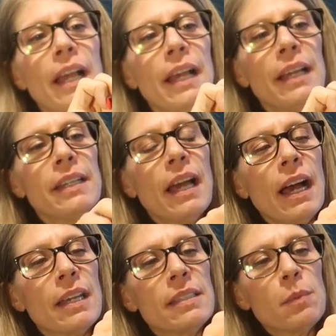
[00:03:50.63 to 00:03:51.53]
and
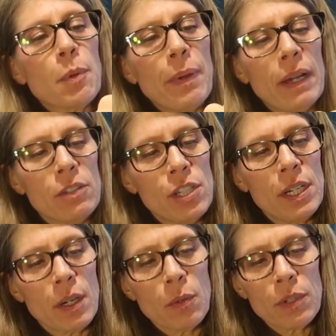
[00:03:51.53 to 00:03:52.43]
a zipper pouch
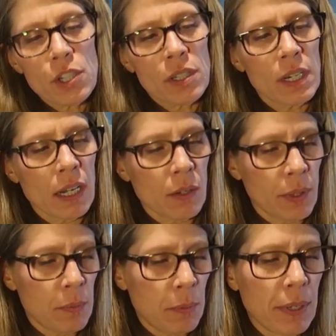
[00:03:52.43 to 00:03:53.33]
here, which is not
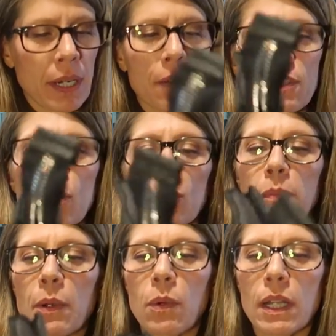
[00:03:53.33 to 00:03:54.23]
going to be big enough to
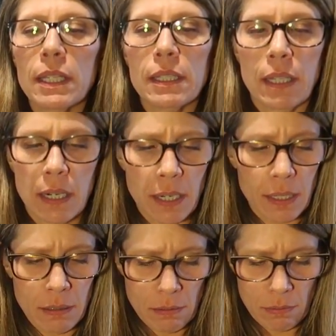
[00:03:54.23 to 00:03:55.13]
hold my wallet that
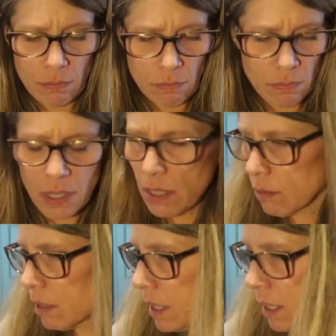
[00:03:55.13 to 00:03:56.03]
I, I
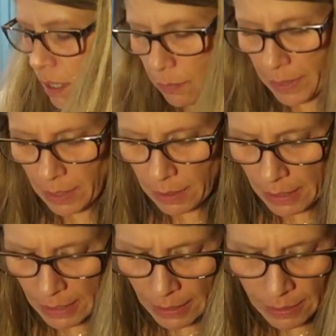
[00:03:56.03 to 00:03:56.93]
don't think anyway.
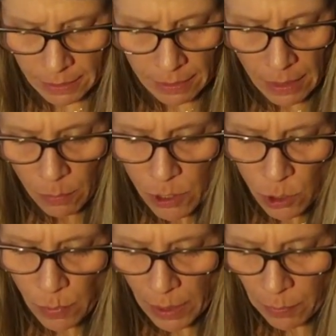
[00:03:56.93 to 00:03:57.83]
Yeah, which
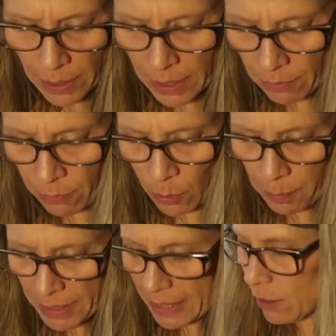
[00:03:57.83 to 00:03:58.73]
is what I wanted it for,
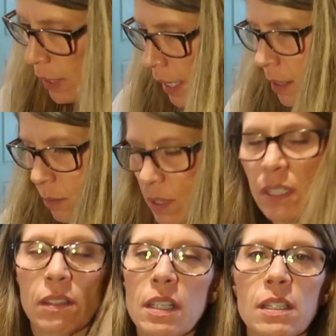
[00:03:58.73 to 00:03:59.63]
but that's okay.
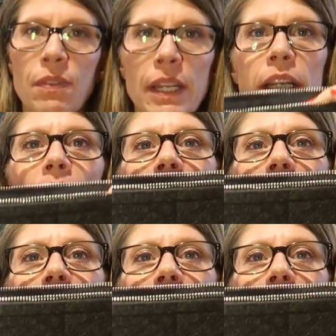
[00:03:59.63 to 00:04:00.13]
It's, it's fine.